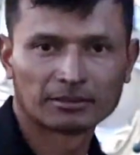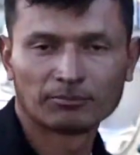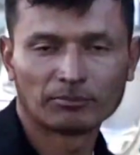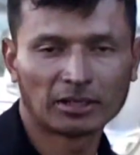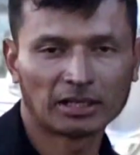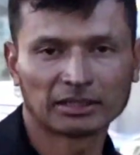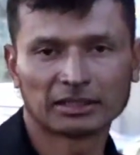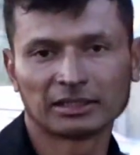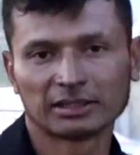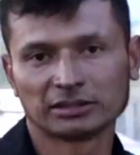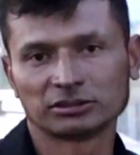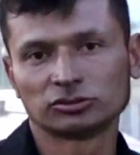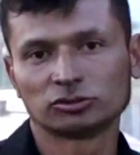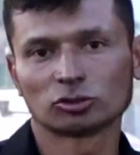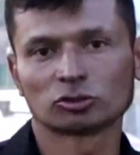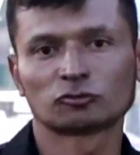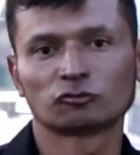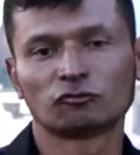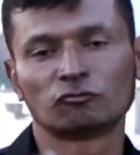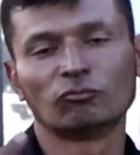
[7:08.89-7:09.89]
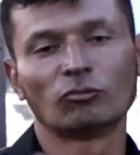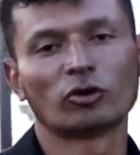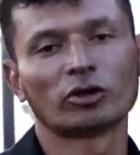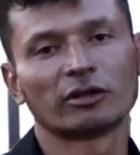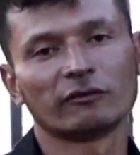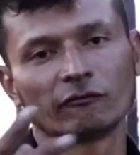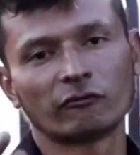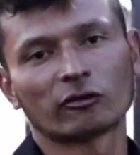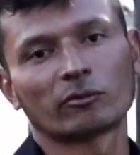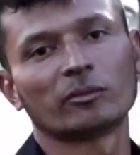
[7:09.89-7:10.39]
But it is just more
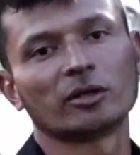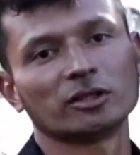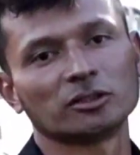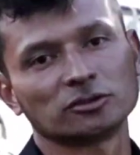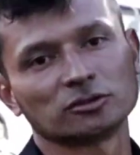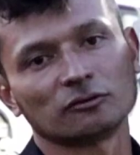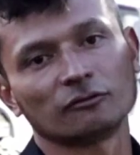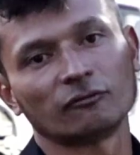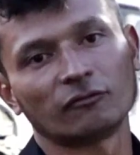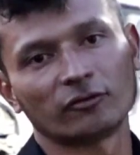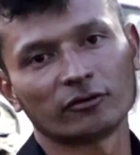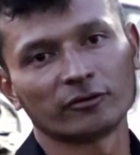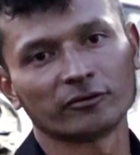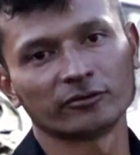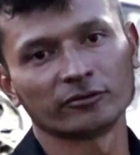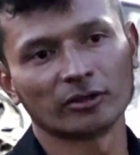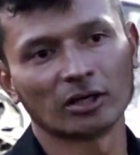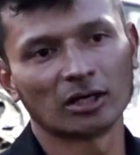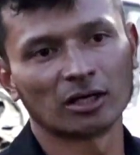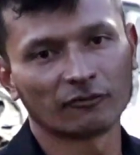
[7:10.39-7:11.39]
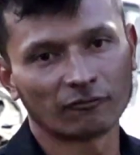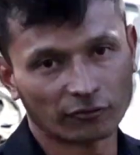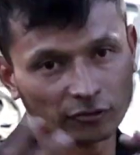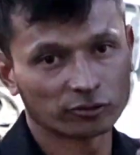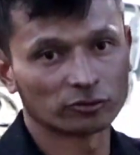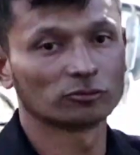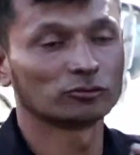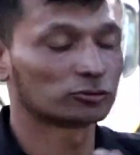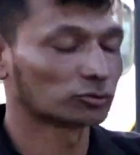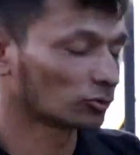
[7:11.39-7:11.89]
information for
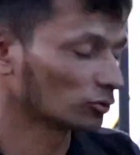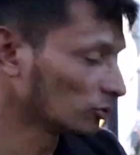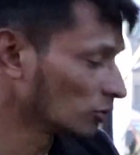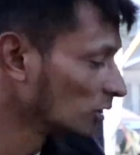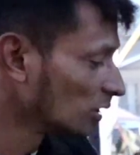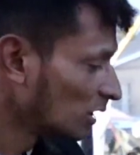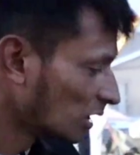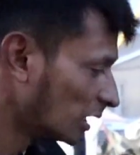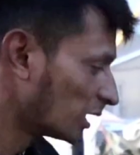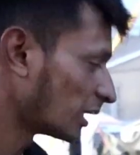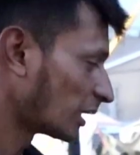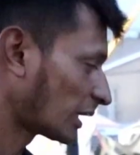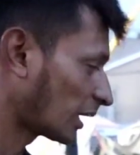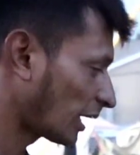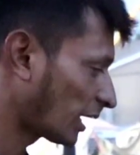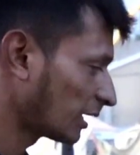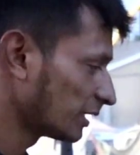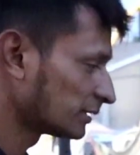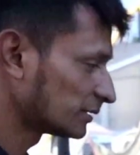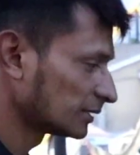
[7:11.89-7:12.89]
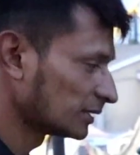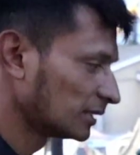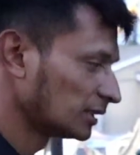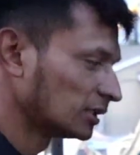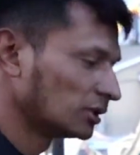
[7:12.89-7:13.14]
you, so in case